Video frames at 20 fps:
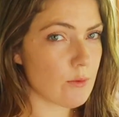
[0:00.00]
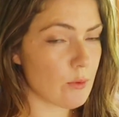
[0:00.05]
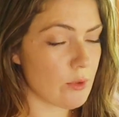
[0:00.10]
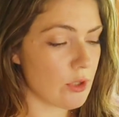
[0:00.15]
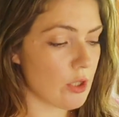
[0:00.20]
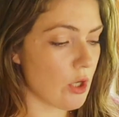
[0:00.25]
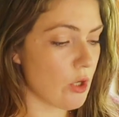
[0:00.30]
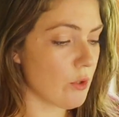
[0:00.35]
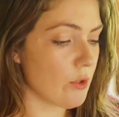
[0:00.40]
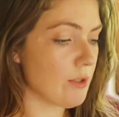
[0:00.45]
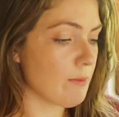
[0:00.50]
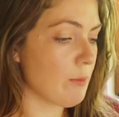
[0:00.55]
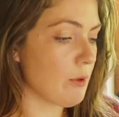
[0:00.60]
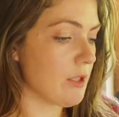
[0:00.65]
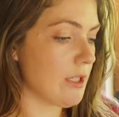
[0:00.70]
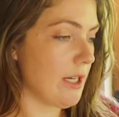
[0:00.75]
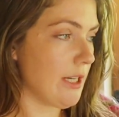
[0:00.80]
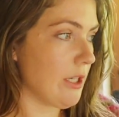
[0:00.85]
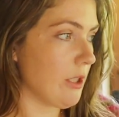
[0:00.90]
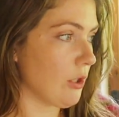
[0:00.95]
with those
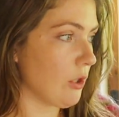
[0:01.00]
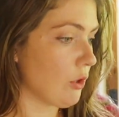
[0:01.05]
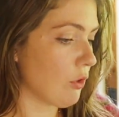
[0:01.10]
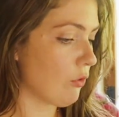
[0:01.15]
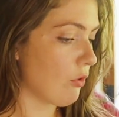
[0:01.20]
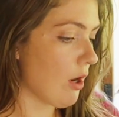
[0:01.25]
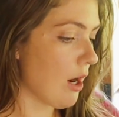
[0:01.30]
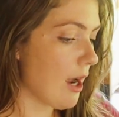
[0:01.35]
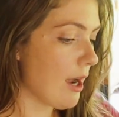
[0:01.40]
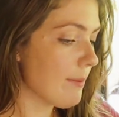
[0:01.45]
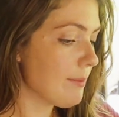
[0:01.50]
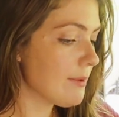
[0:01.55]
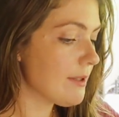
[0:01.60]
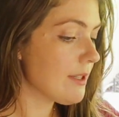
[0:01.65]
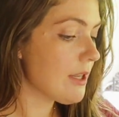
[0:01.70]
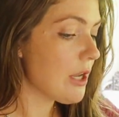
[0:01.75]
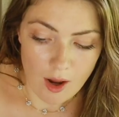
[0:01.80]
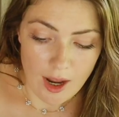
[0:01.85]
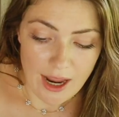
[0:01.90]
particular crops.